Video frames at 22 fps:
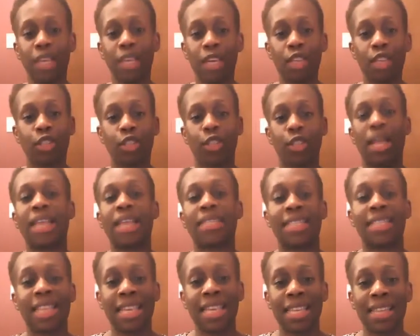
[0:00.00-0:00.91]
So that's
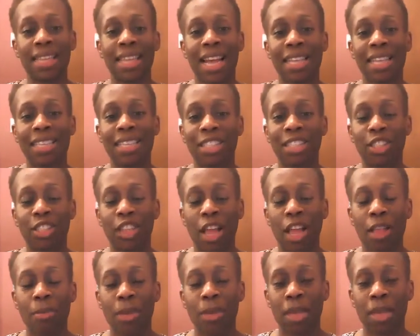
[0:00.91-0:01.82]
it, ladies and
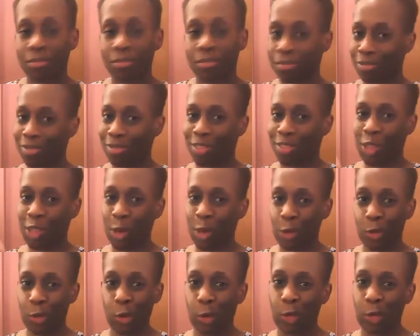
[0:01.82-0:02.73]
gentlemen.
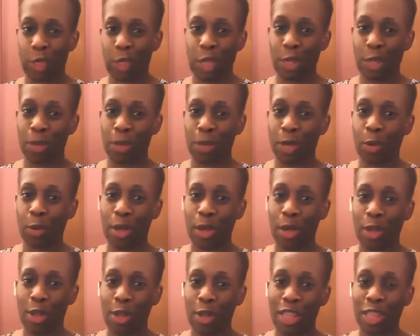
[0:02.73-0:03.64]
Told you I was going to be quick
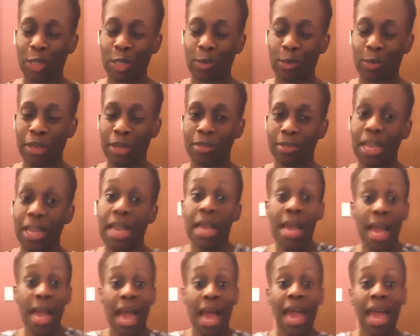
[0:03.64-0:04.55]
on this one.
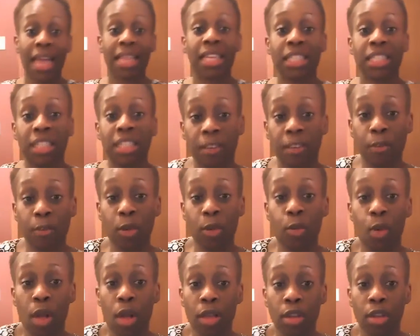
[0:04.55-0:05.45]
Hey, listen, if you
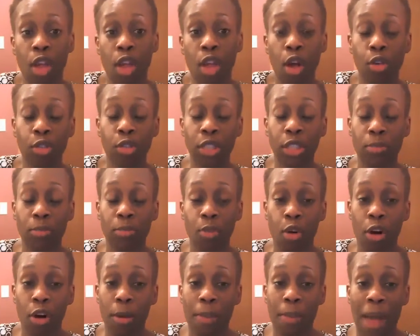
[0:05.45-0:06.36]
want to know some
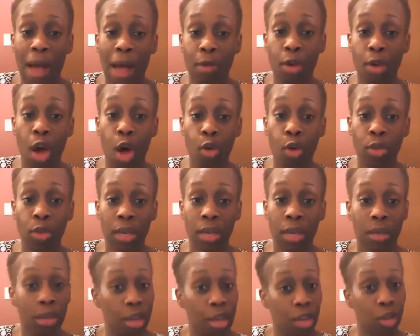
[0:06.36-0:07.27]
more about
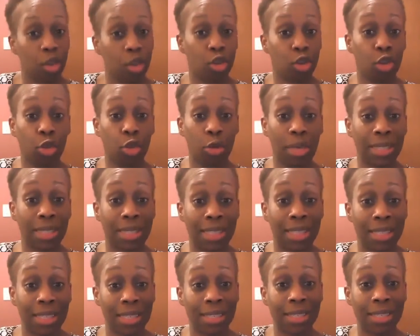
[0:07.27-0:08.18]
CODA, your
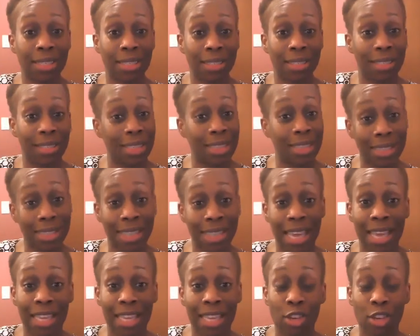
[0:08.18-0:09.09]
choices
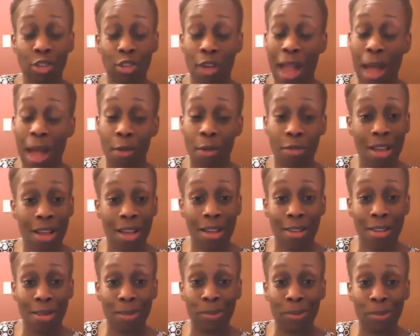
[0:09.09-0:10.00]
dictating your
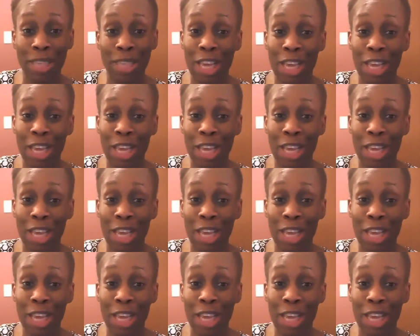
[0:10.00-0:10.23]
outcomes